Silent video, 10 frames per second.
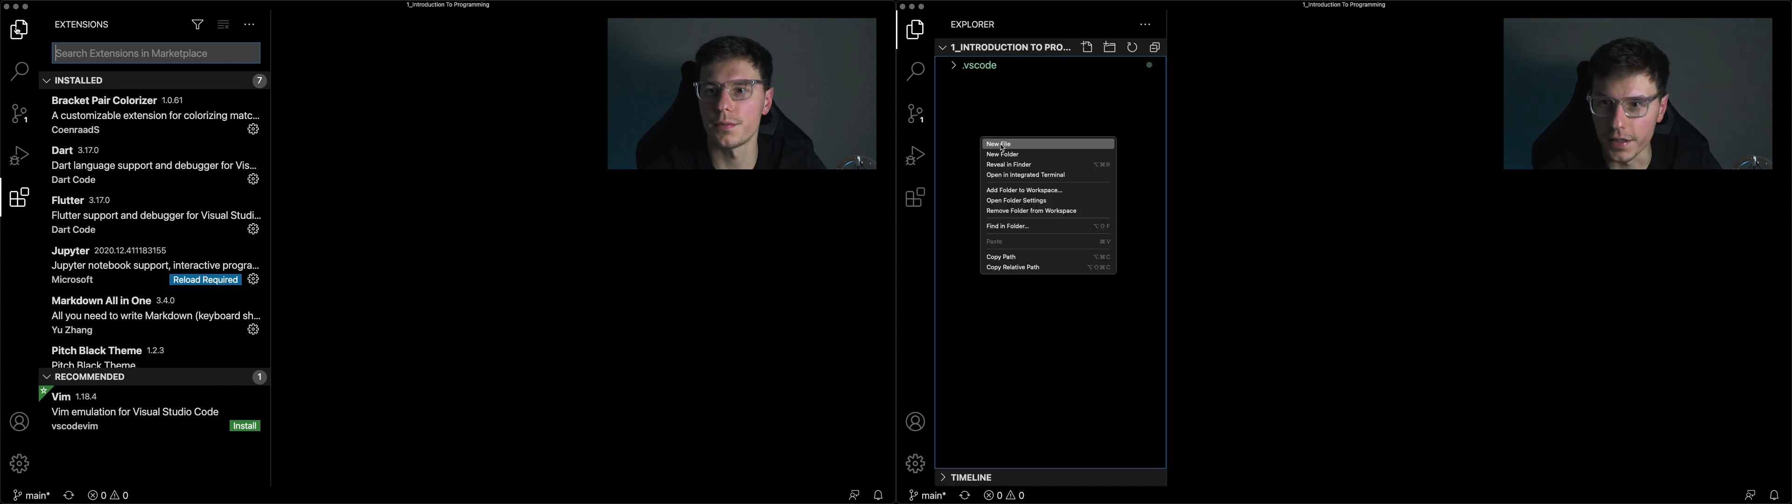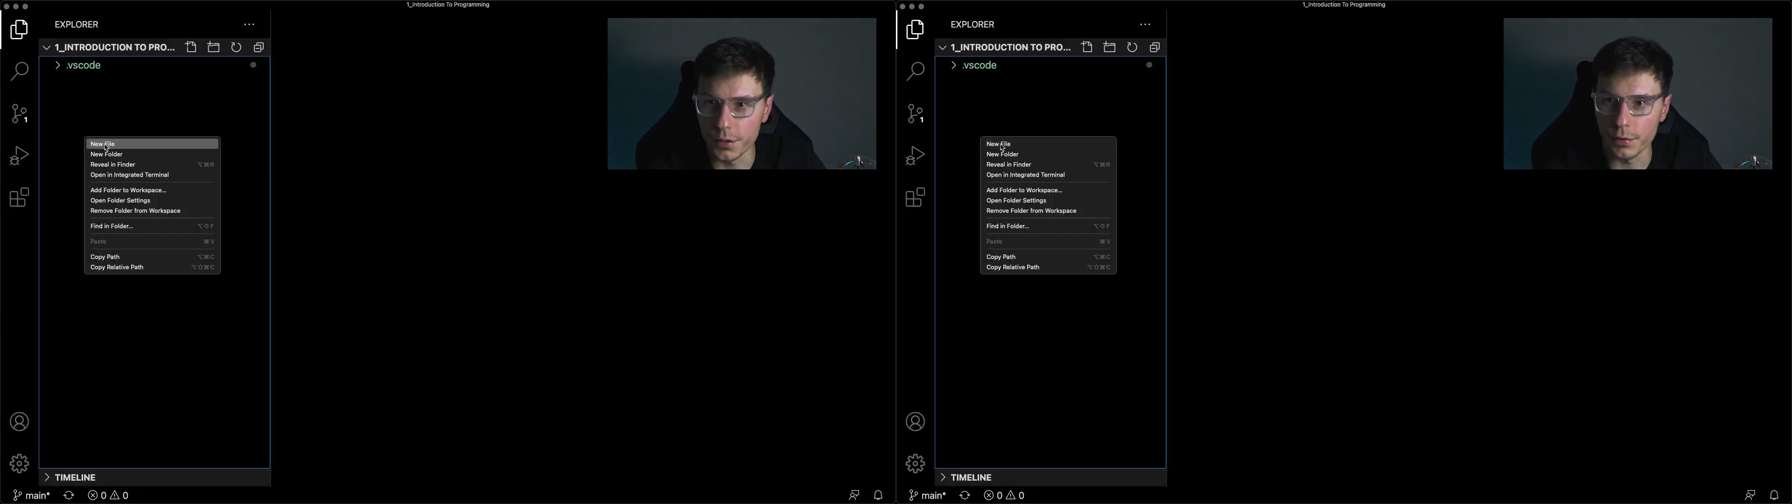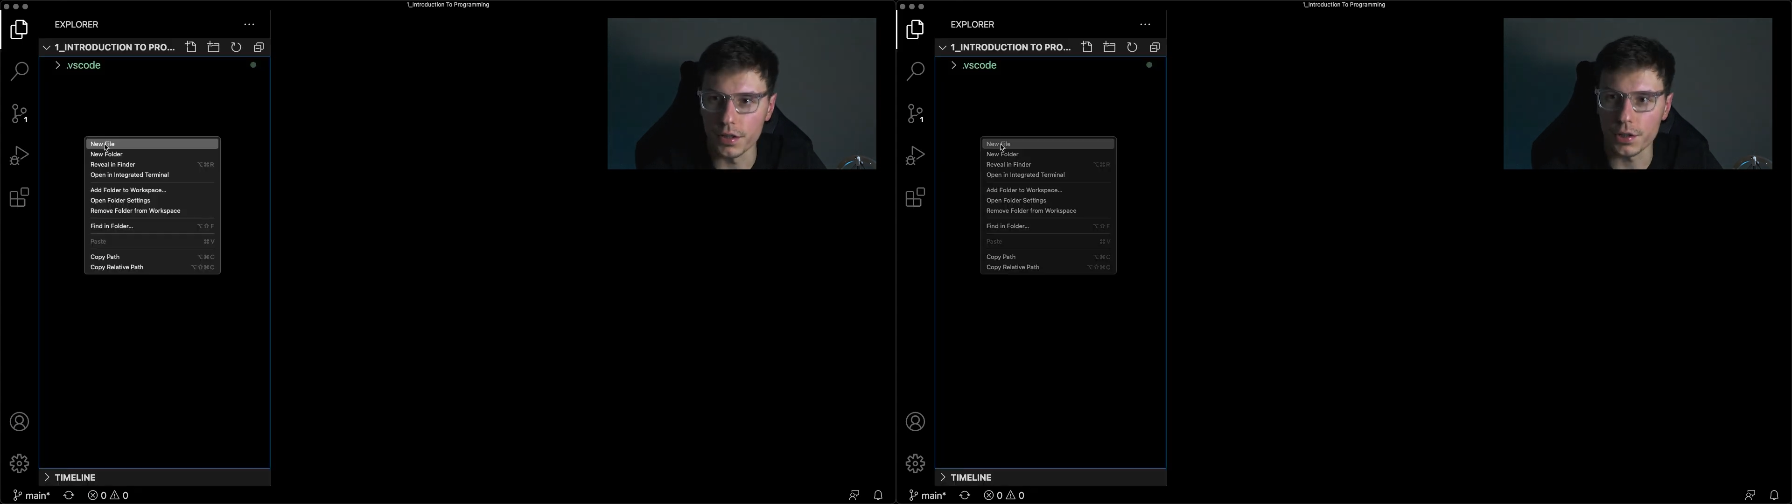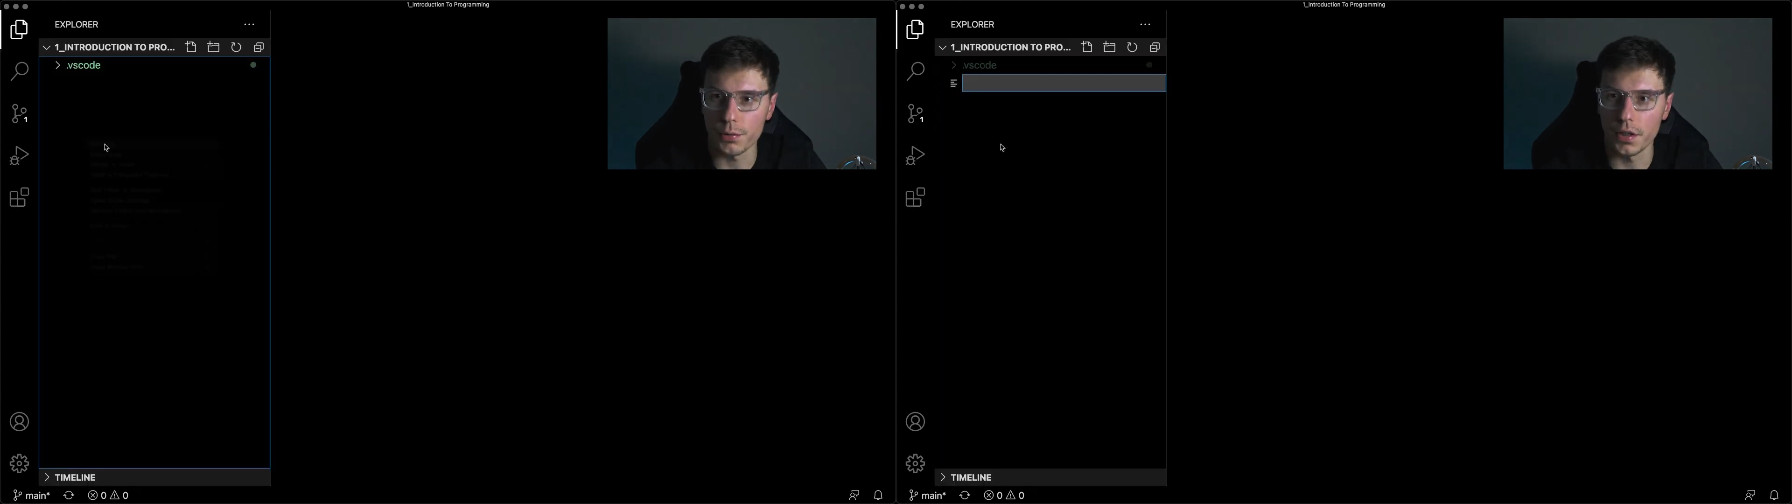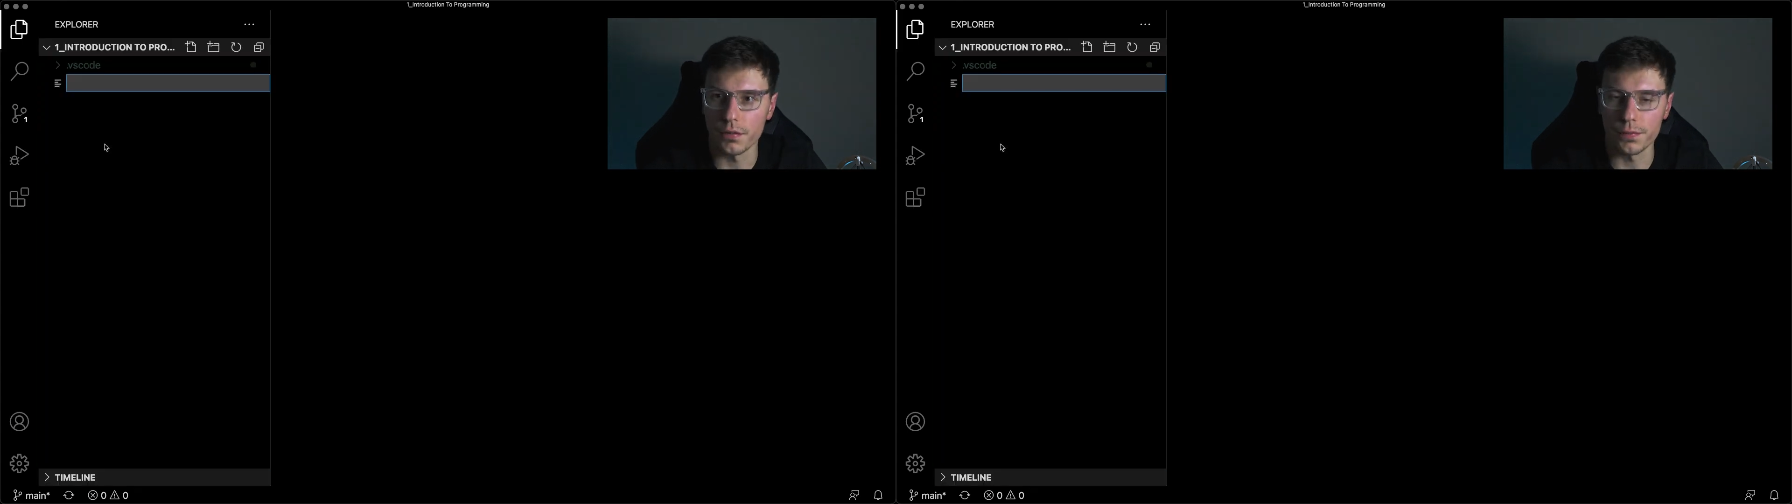And here we're gonna
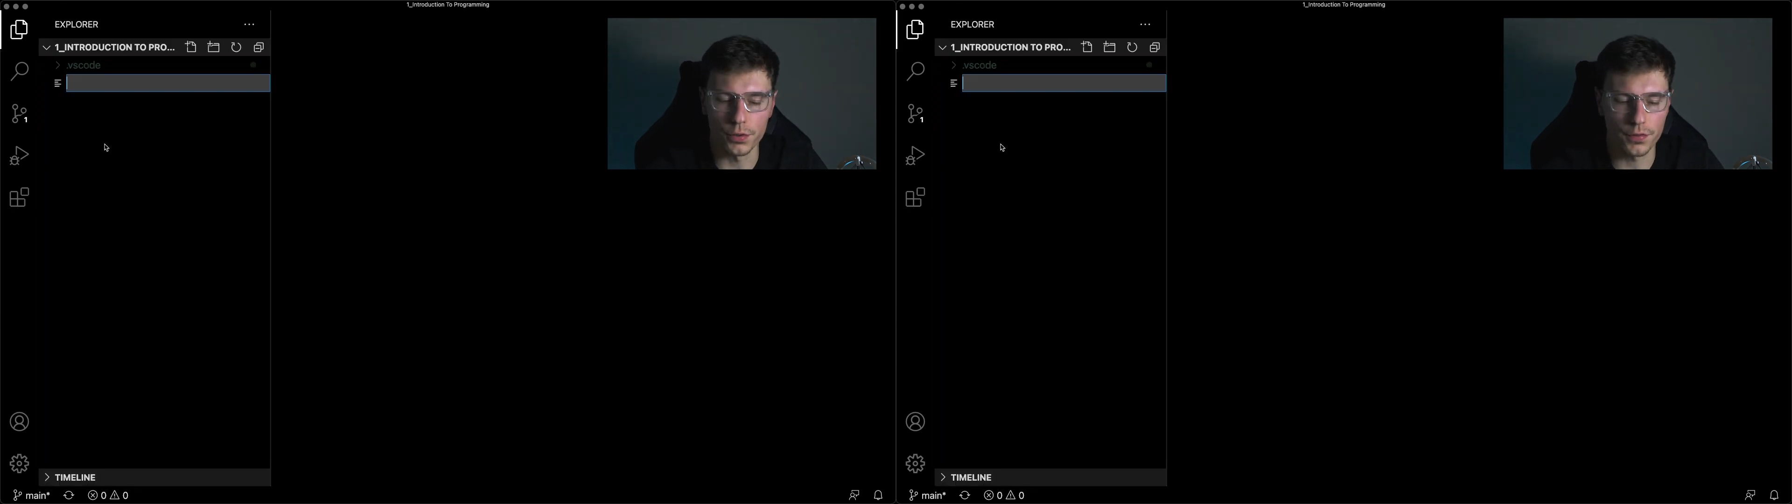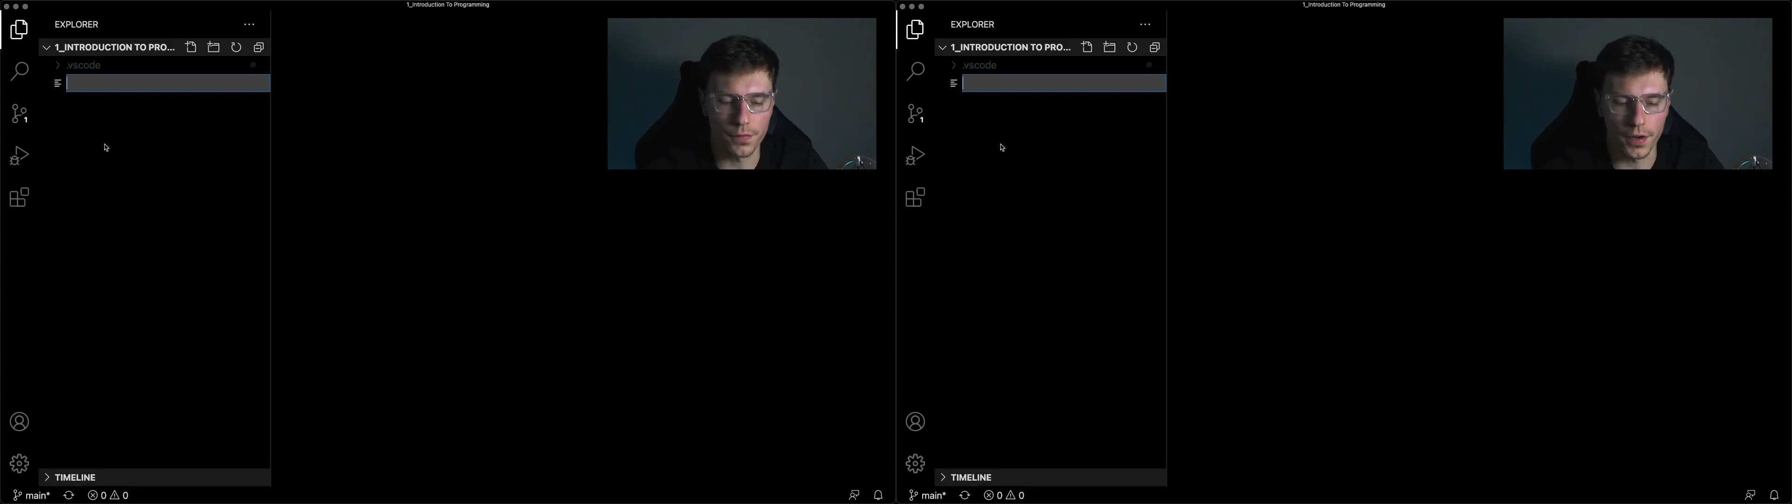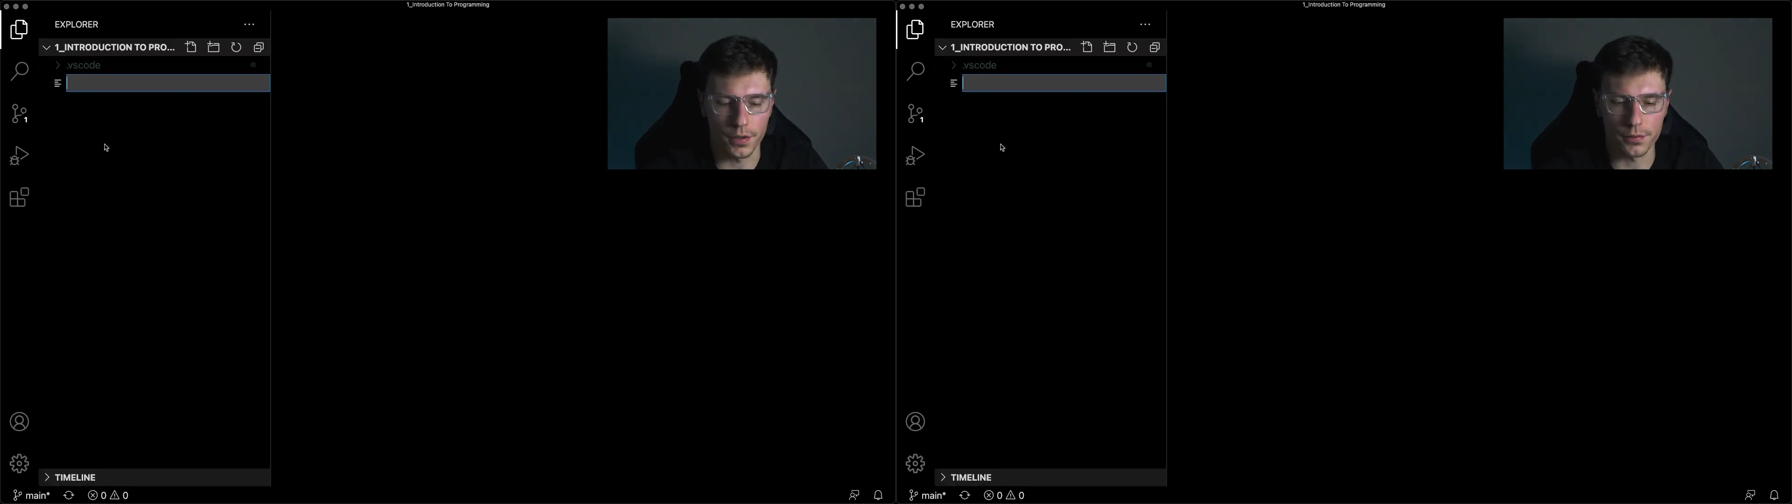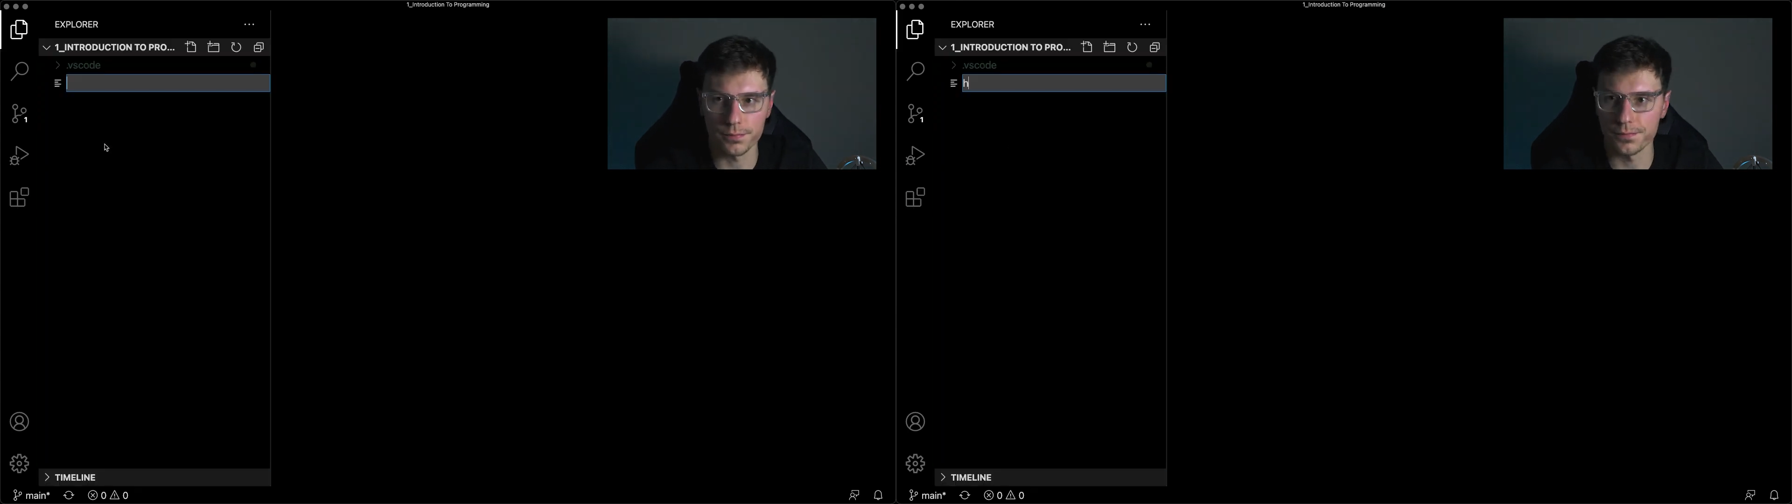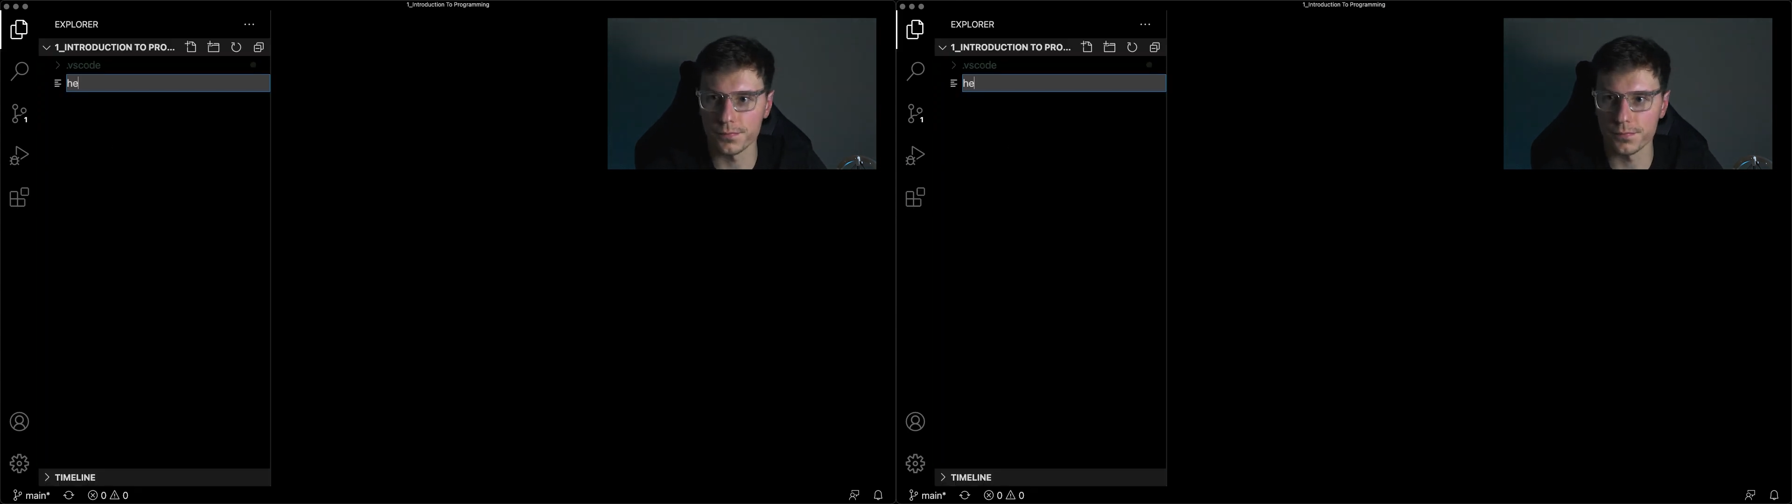create our first file.